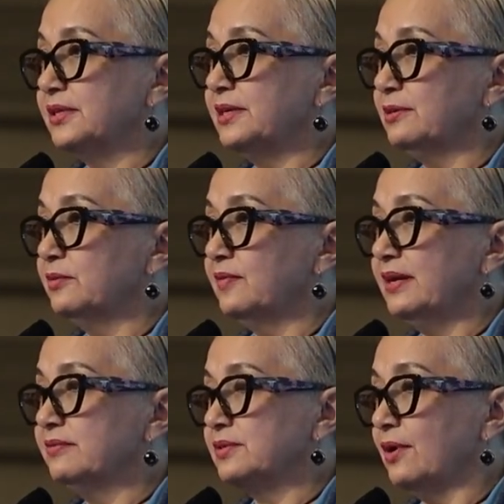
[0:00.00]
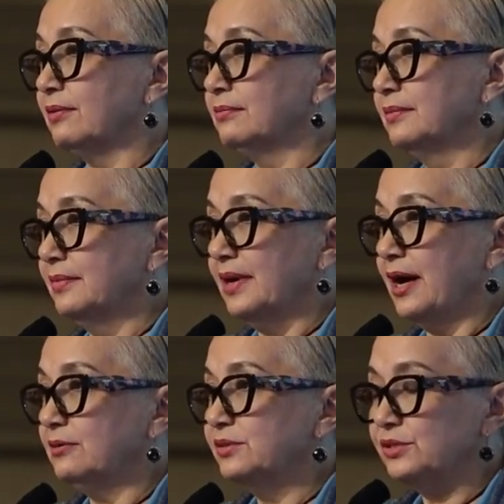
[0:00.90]
They dealt with livestock,
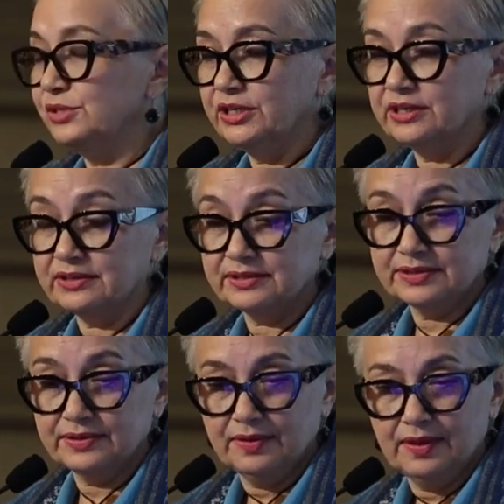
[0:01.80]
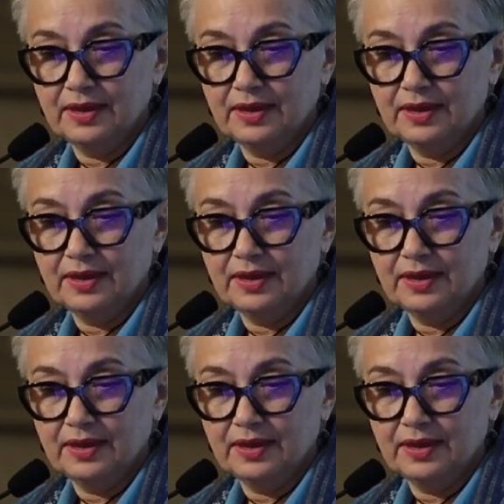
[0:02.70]
cows and chickens.